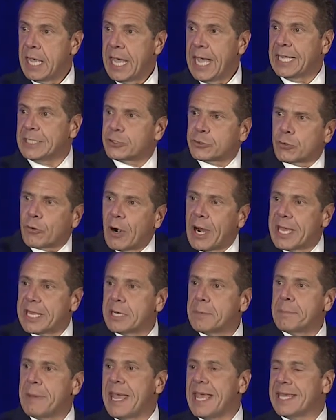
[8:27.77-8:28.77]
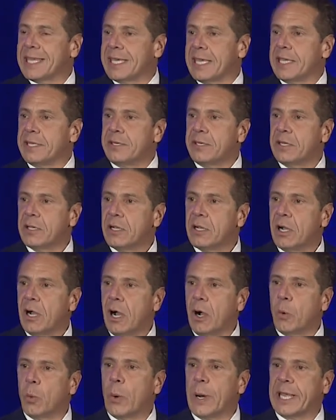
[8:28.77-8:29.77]
and try to make it
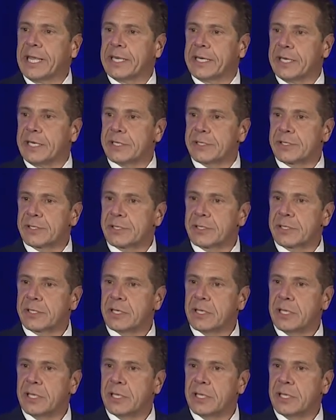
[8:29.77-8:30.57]
a weakness